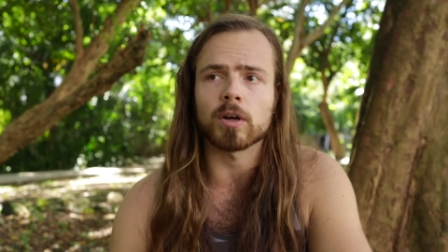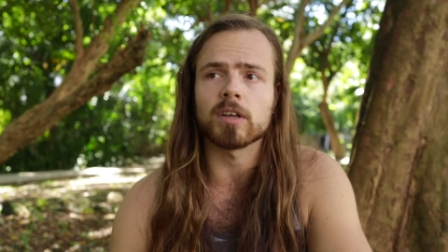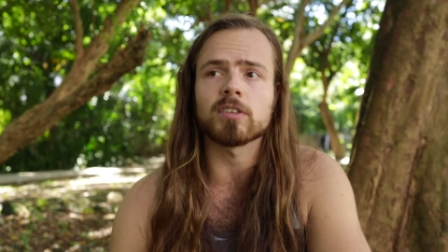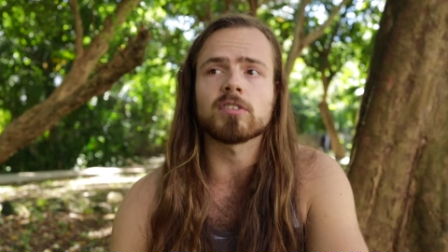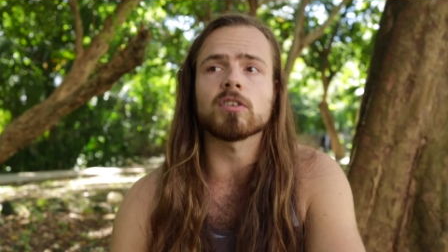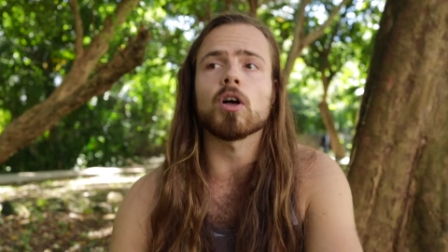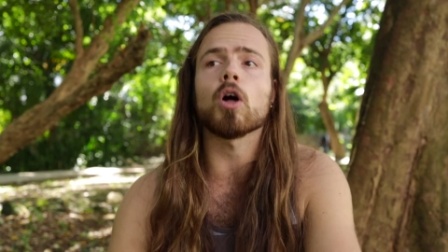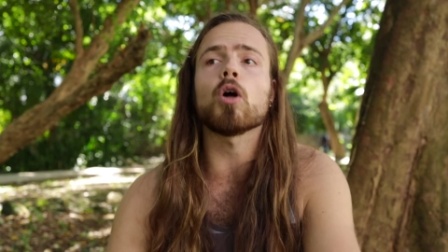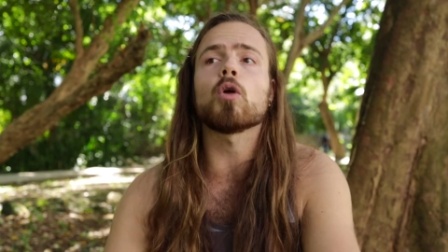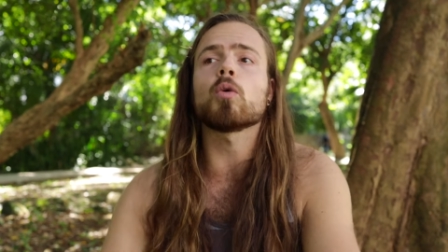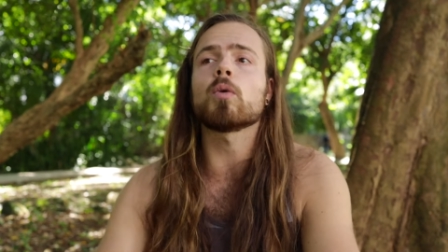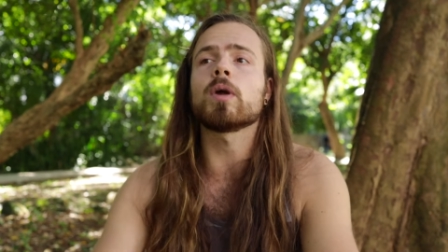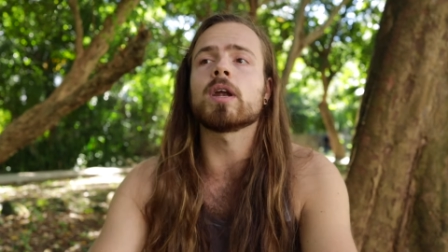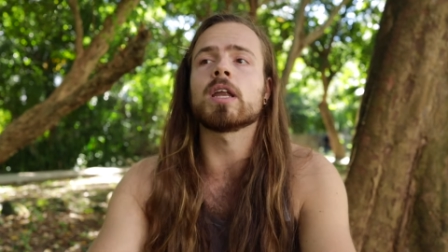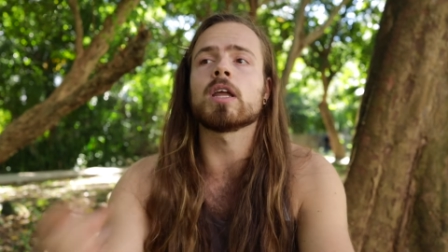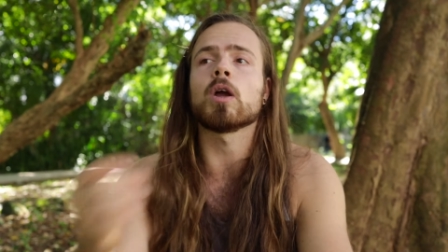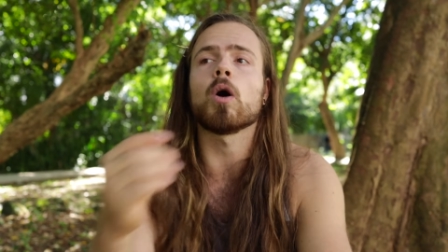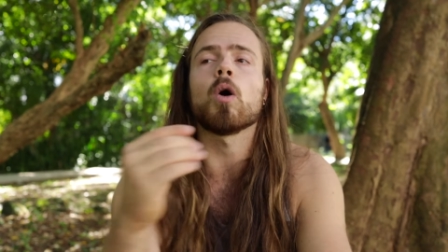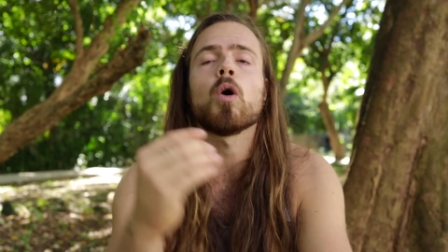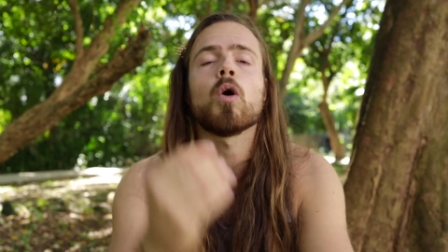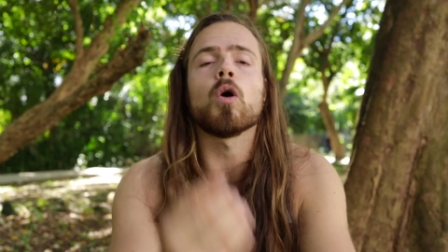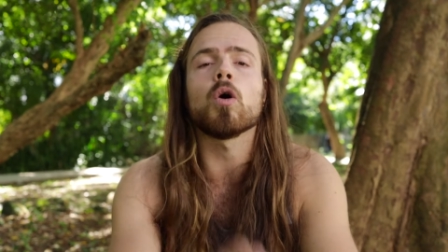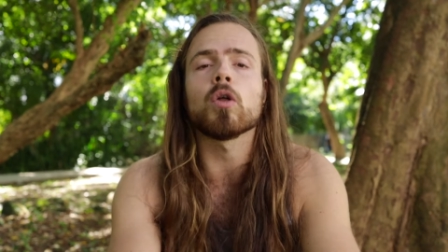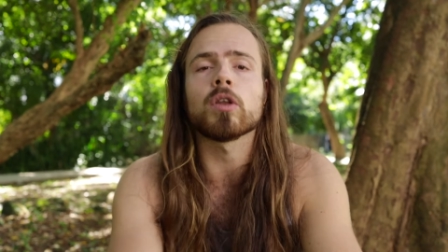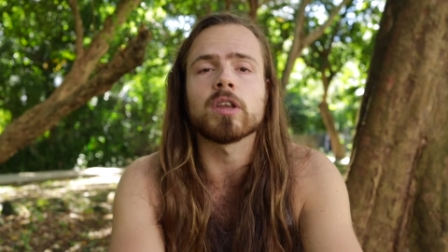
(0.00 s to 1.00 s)
is already
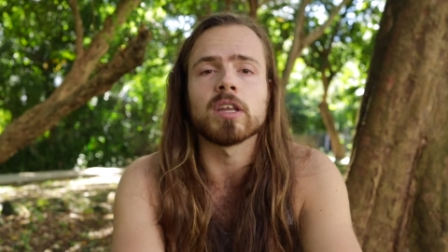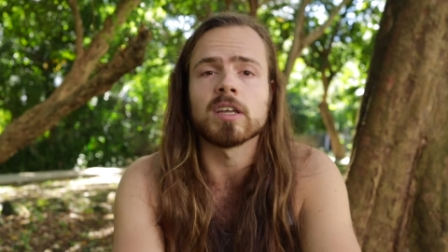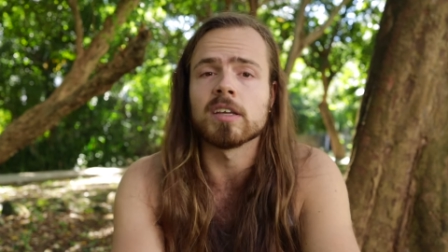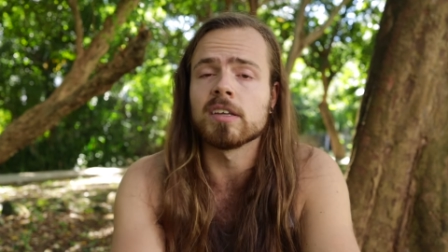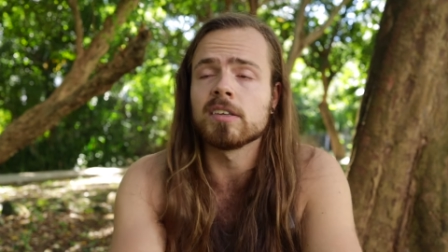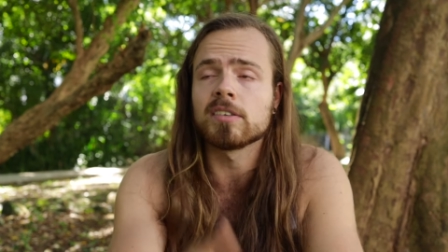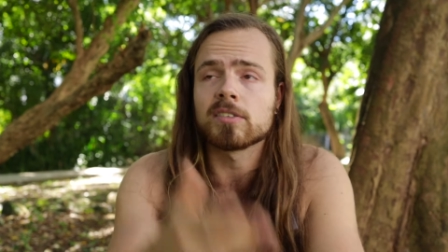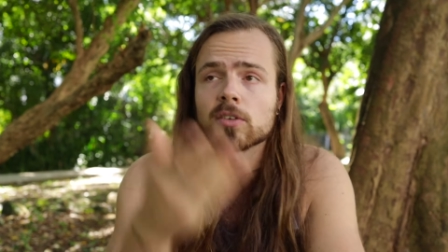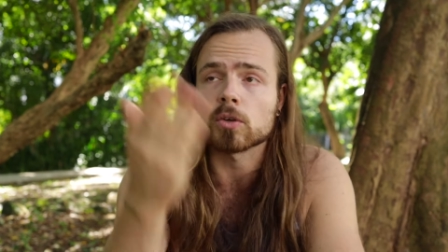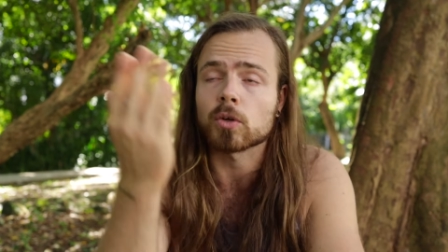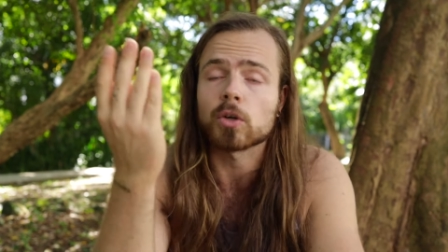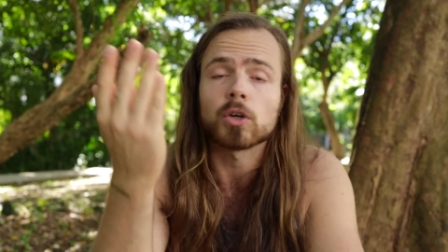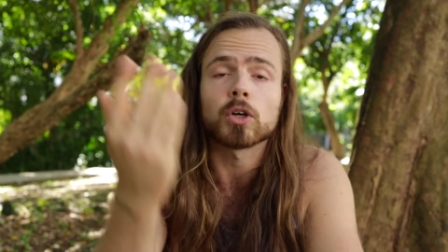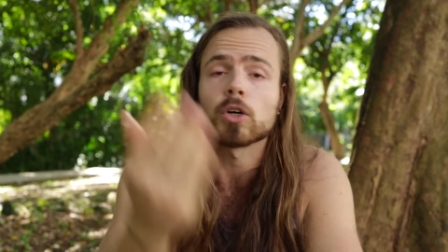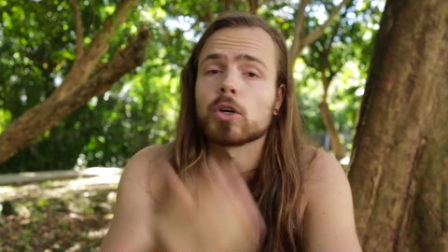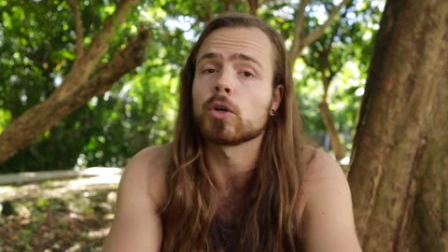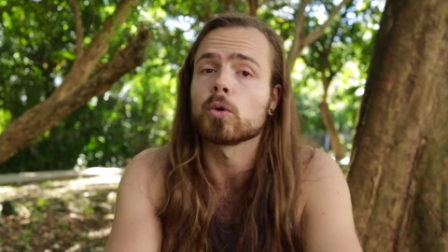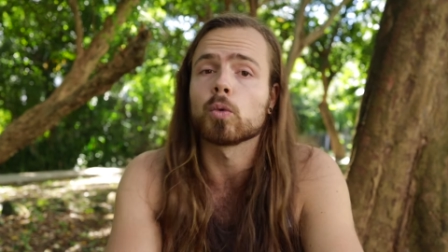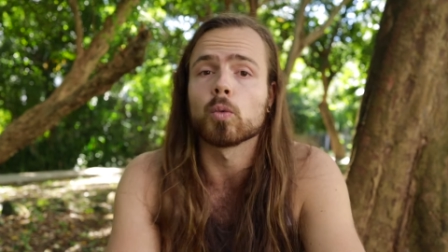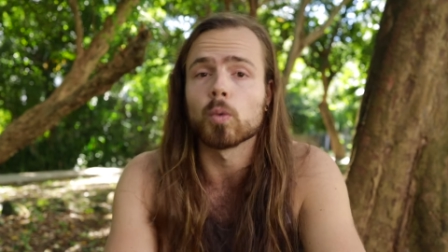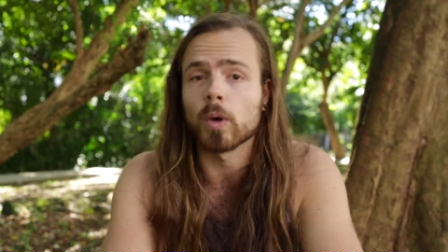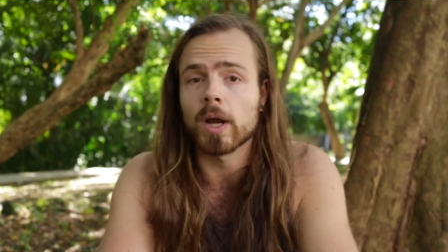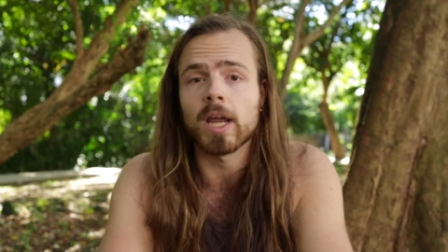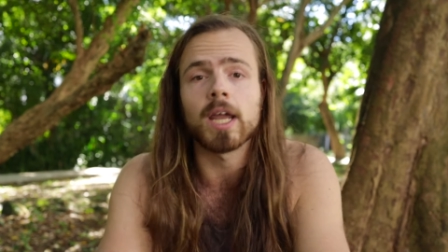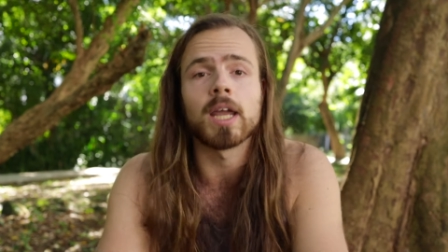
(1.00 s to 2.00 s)
on his or her
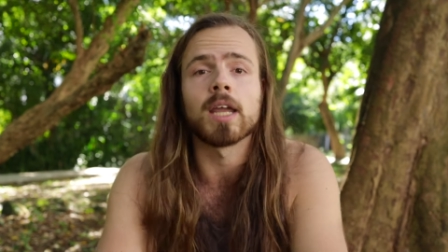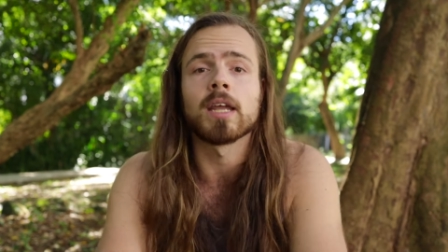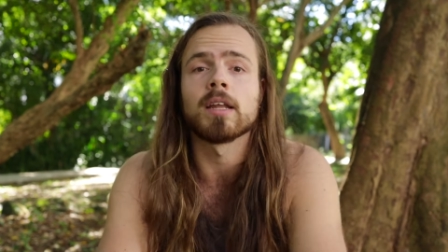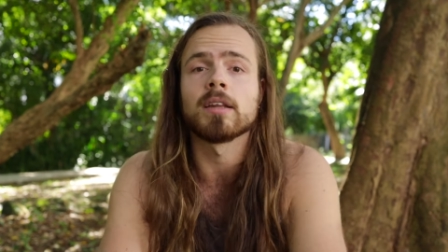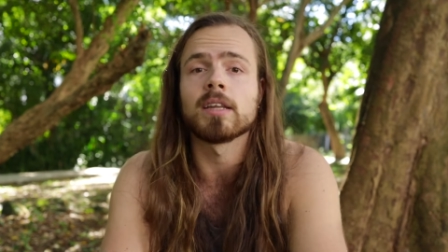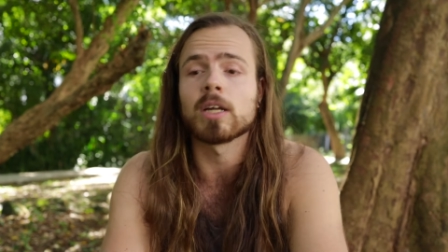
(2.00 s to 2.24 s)
way.